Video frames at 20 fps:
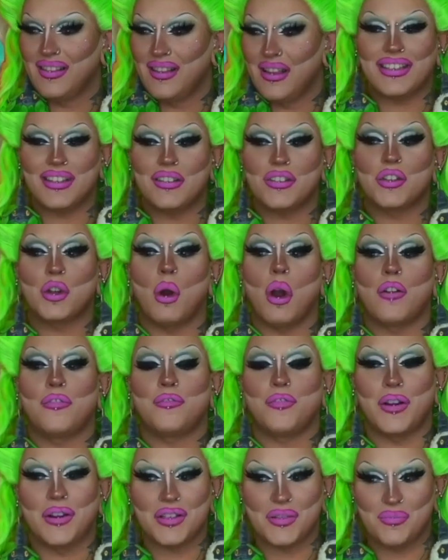So our
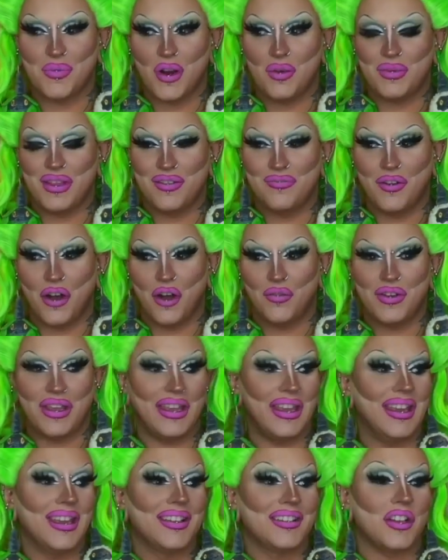first Burmy
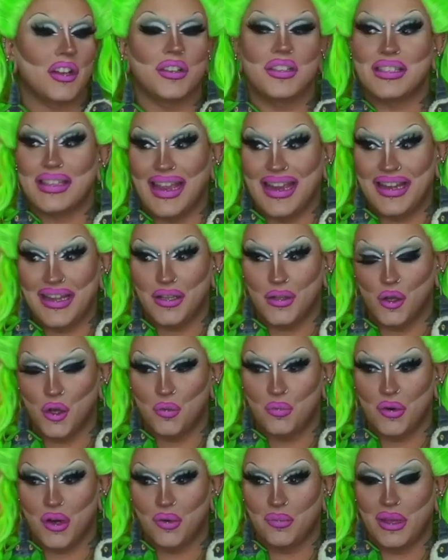evolving is our Sandy
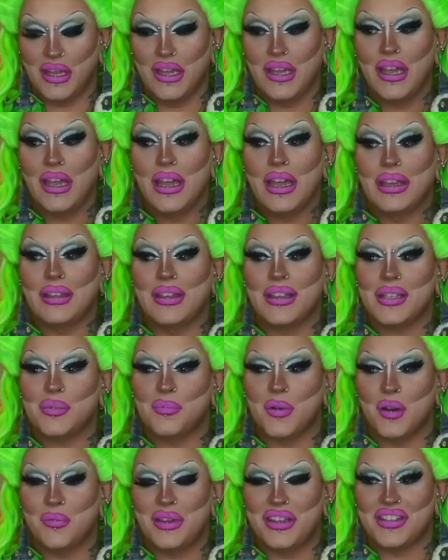Cloak Burmy. This
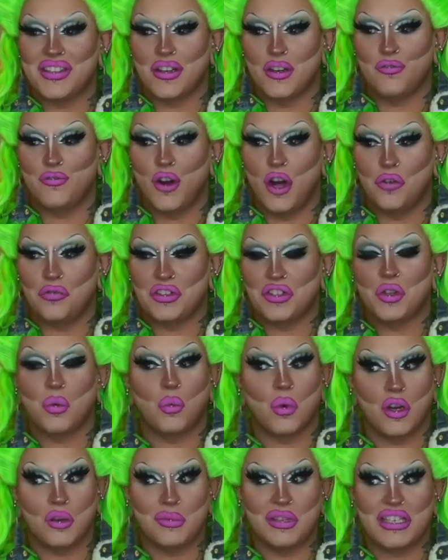Burmy is going to evolve into
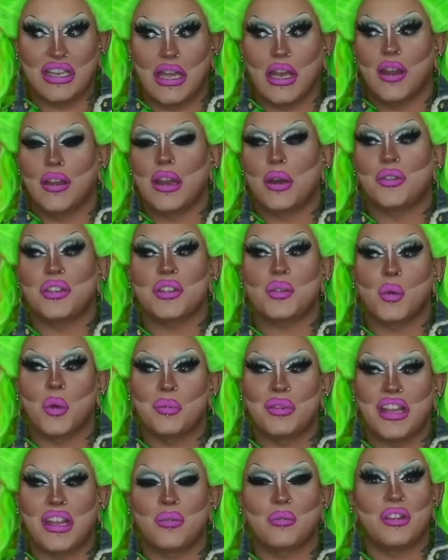WormaDAMN. Now this
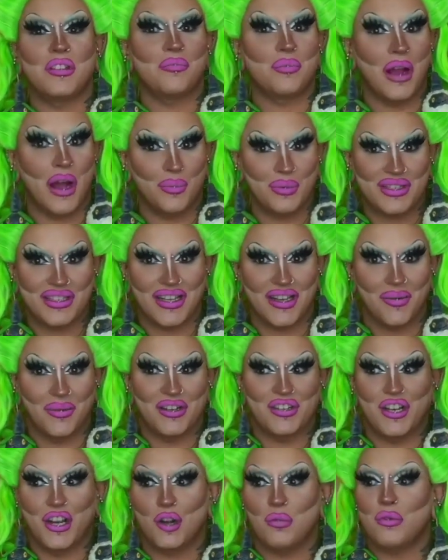WormaDAMN we've probably seen on my
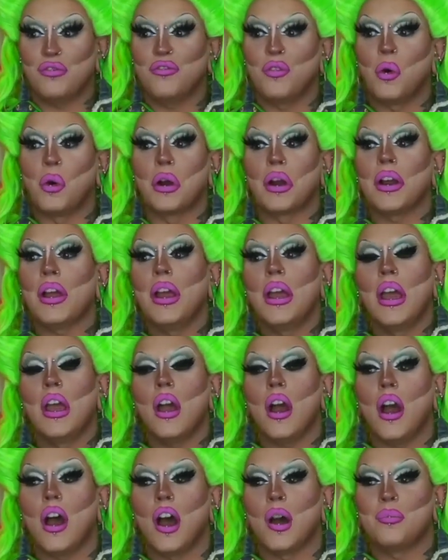channel before,
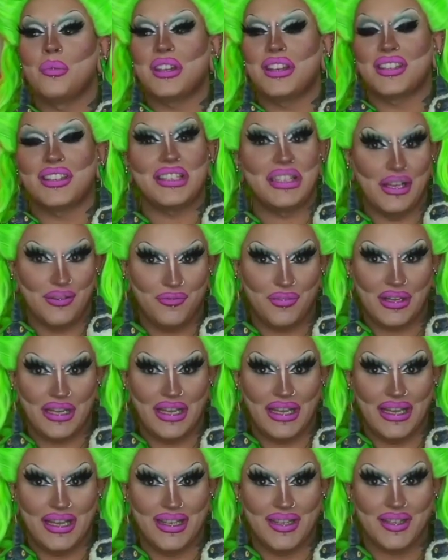because
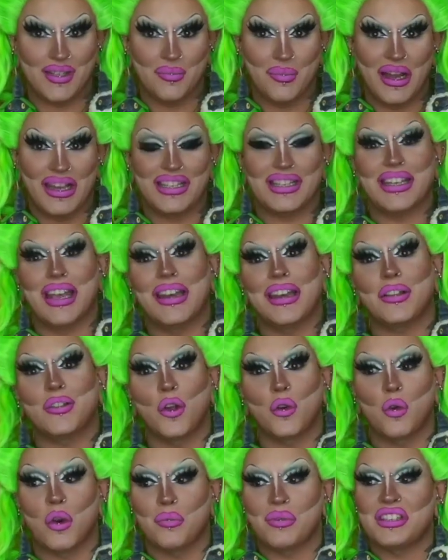Tiffany is my Sandy
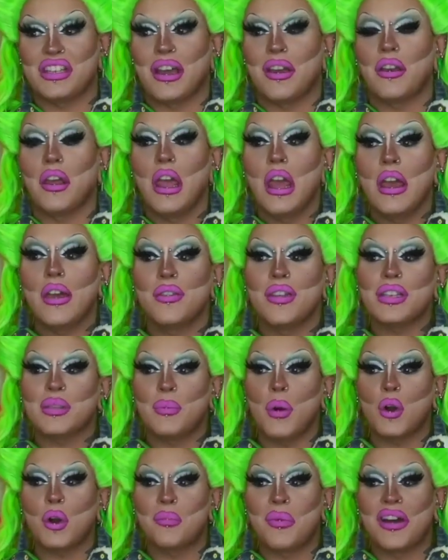Cloak WormaDAMN. This
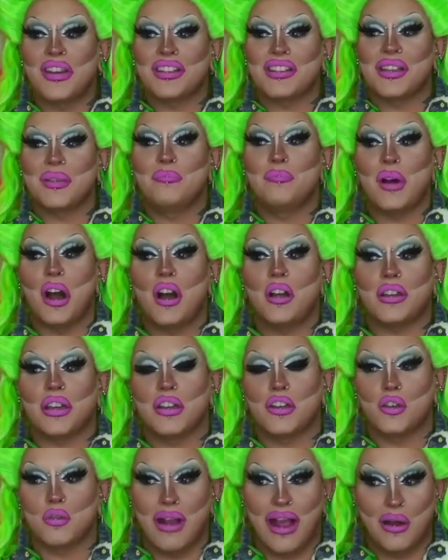Pokemon is a bug
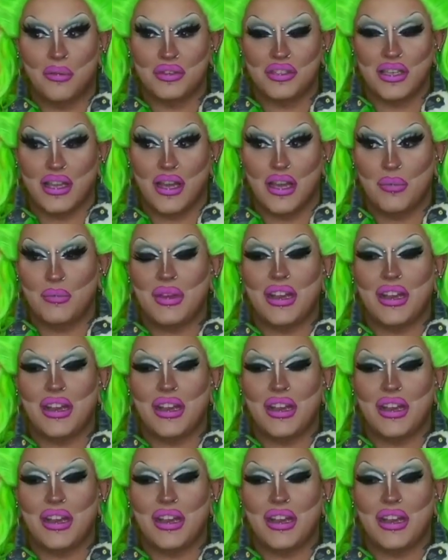and ground type.